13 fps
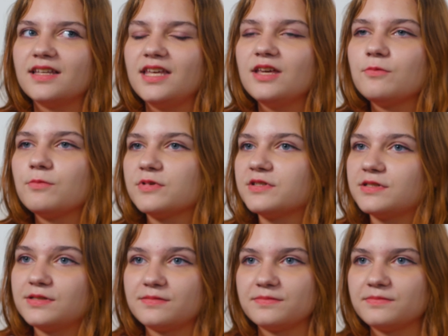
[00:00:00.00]
it
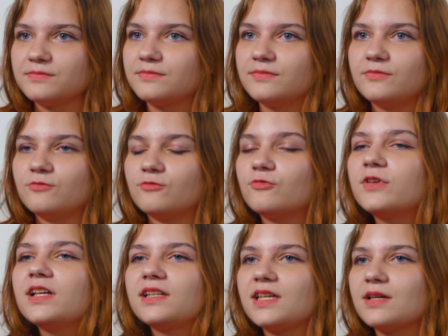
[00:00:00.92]
was
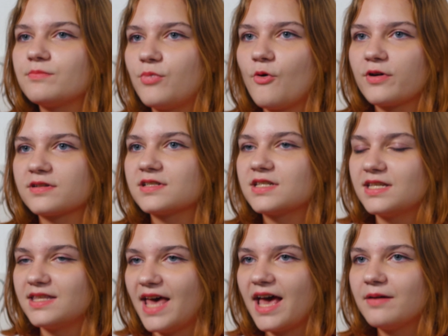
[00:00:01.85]
really important
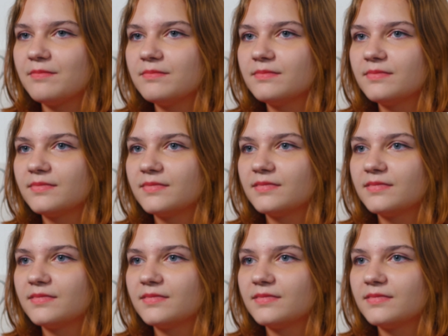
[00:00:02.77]
to them